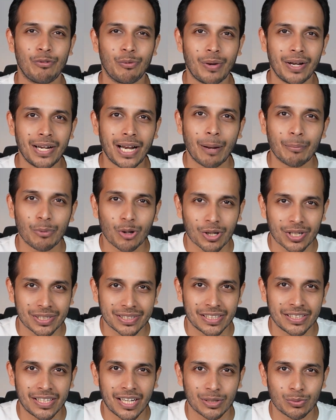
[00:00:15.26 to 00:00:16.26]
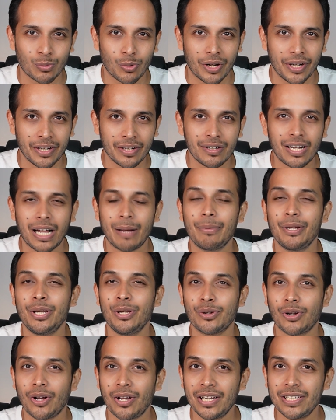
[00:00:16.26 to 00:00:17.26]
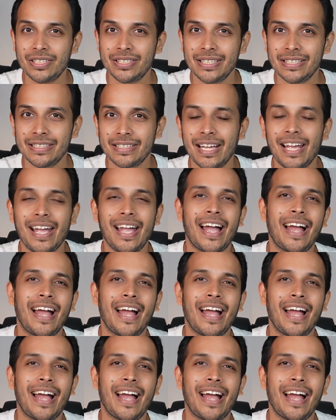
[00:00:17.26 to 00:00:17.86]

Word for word: everyone, I'm Dr. Siddharth Warrier. I'm a neurologist